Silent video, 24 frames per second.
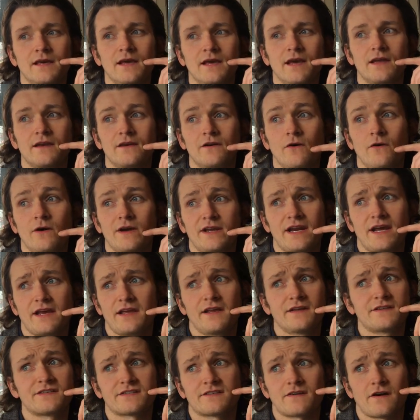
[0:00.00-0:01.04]
Yeah, no,
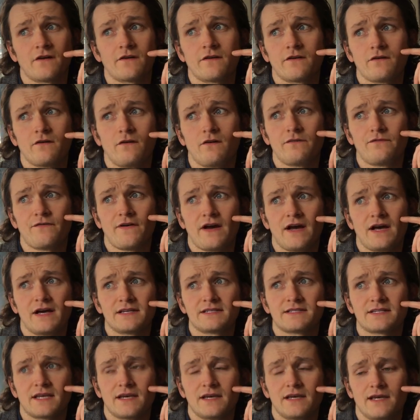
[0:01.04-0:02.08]
it started off
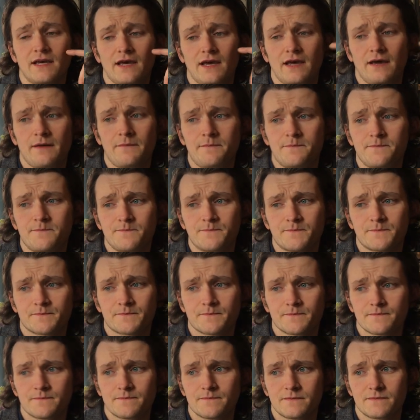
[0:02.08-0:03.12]
as
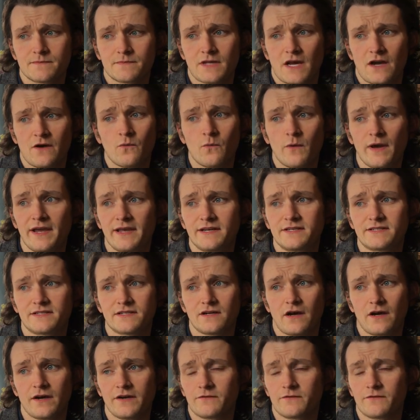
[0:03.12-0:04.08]
a way to,